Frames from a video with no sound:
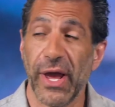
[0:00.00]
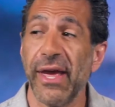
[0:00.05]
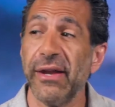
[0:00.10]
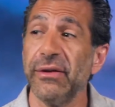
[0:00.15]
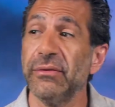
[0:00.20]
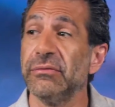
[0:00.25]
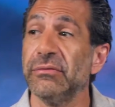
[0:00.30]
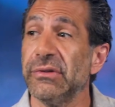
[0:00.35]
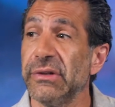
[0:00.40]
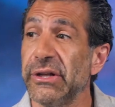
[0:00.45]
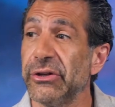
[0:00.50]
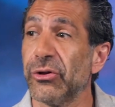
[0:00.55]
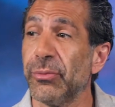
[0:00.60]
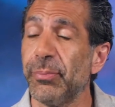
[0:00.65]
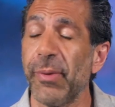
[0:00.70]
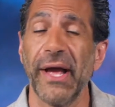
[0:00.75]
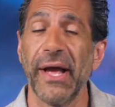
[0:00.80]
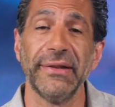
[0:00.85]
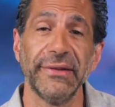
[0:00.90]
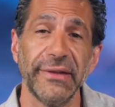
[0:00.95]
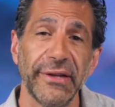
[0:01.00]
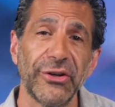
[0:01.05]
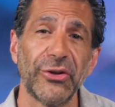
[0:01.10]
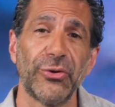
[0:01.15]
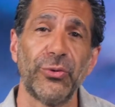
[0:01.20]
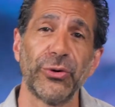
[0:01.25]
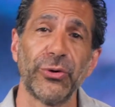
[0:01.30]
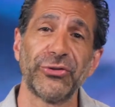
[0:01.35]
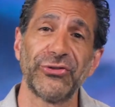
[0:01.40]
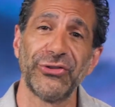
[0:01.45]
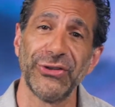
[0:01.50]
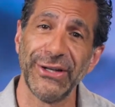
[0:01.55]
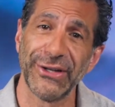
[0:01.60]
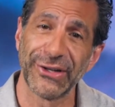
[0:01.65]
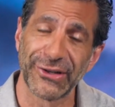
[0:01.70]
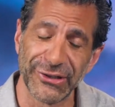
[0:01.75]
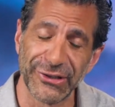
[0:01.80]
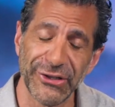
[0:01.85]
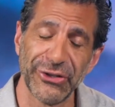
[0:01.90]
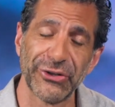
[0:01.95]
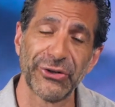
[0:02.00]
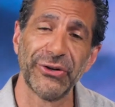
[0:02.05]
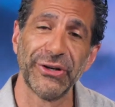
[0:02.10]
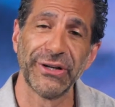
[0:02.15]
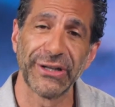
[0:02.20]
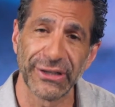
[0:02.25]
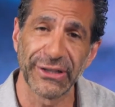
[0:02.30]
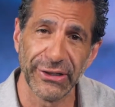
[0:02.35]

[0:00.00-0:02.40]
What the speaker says: And little by little, we're seeing clearer and